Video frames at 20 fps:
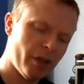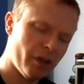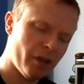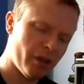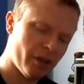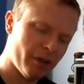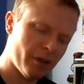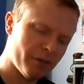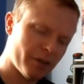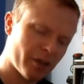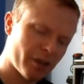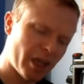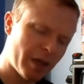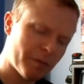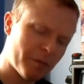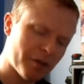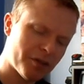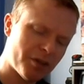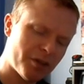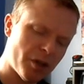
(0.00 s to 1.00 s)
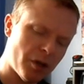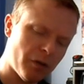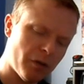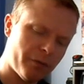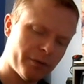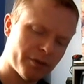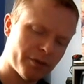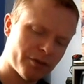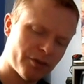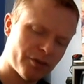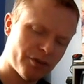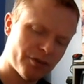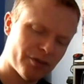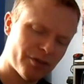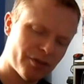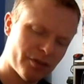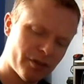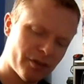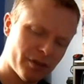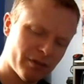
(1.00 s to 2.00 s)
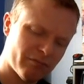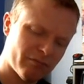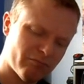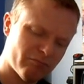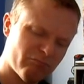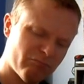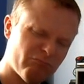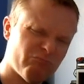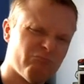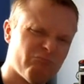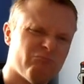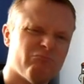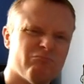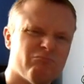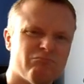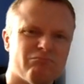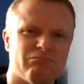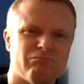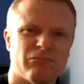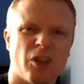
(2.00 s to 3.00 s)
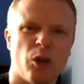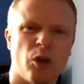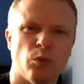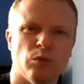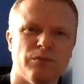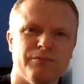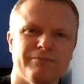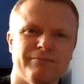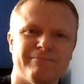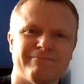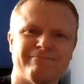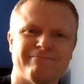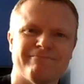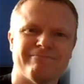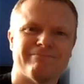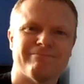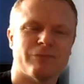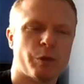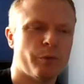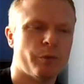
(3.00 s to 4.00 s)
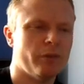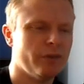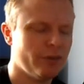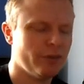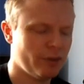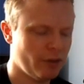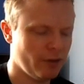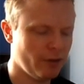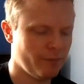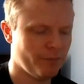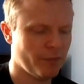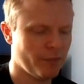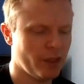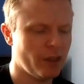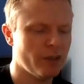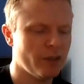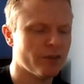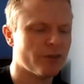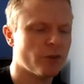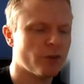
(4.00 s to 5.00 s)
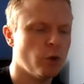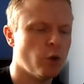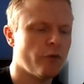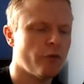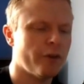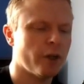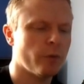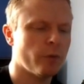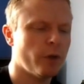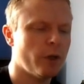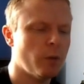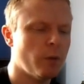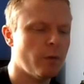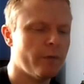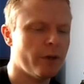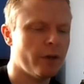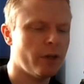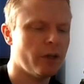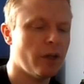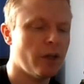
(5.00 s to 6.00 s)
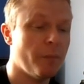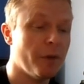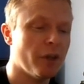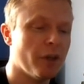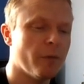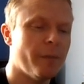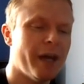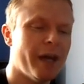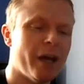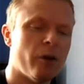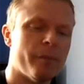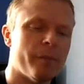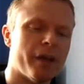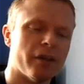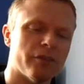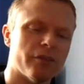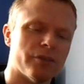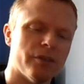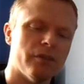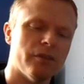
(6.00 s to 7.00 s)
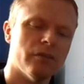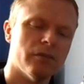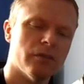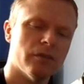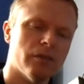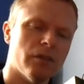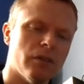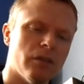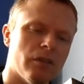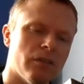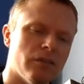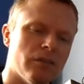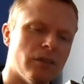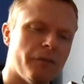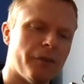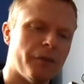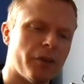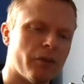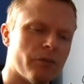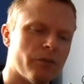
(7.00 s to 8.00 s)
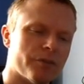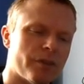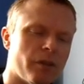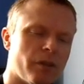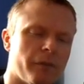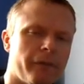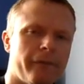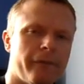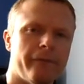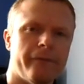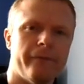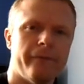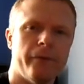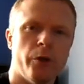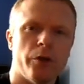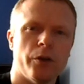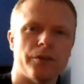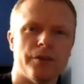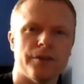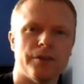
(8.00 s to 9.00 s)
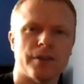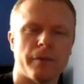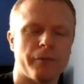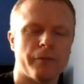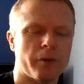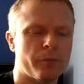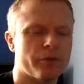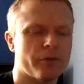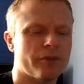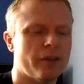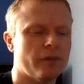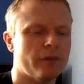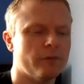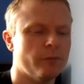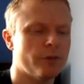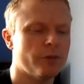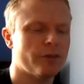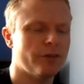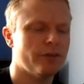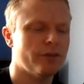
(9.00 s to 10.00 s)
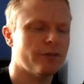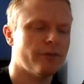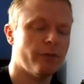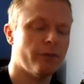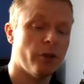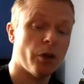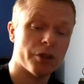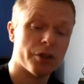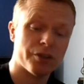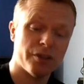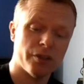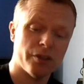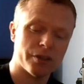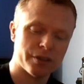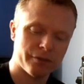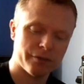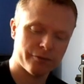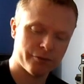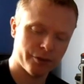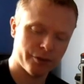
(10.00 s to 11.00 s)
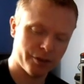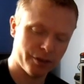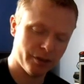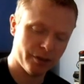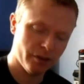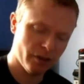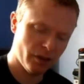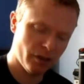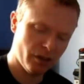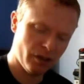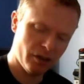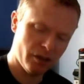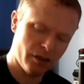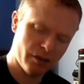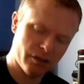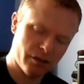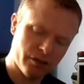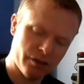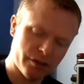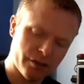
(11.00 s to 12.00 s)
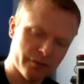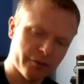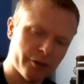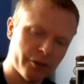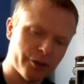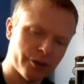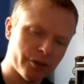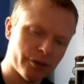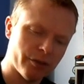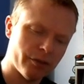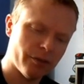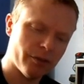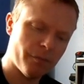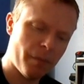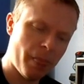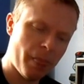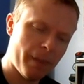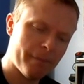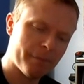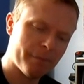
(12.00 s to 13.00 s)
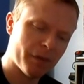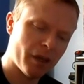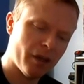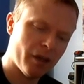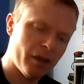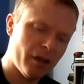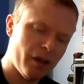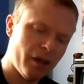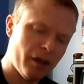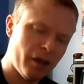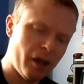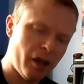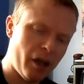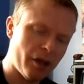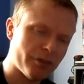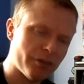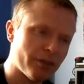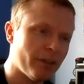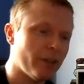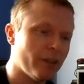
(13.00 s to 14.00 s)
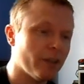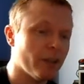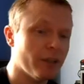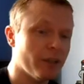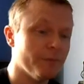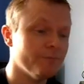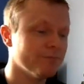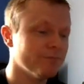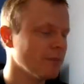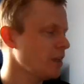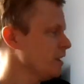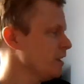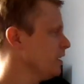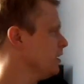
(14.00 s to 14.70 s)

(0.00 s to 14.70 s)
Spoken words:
But the game itself is just dull, to be honest. It didn't score very well with Amiga Power magazine. I think it was something like 30-something%, which is for 1993 isn't very good. So there you go.